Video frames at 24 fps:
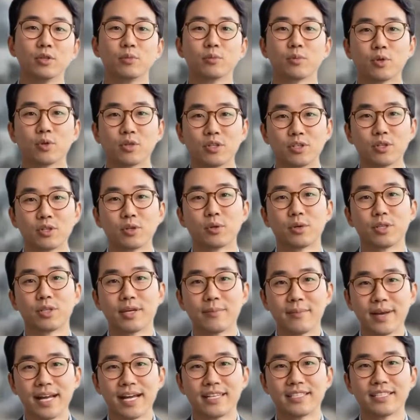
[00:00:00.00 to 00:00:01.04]
The blast
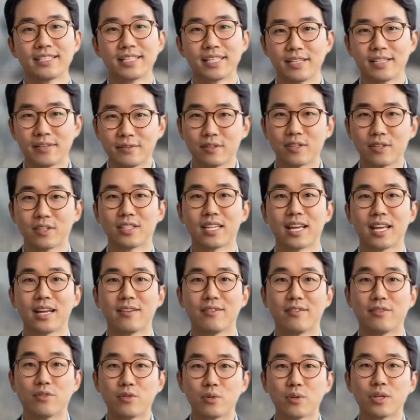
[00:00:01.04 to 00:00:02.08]
ripped the target completely
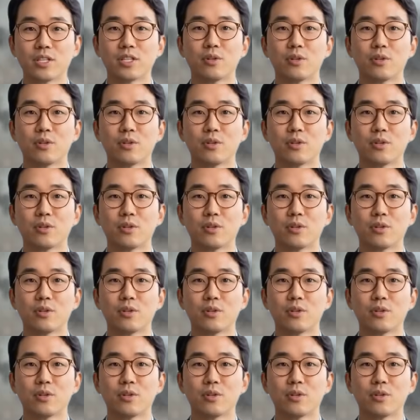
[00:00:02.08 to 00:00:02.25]
apart.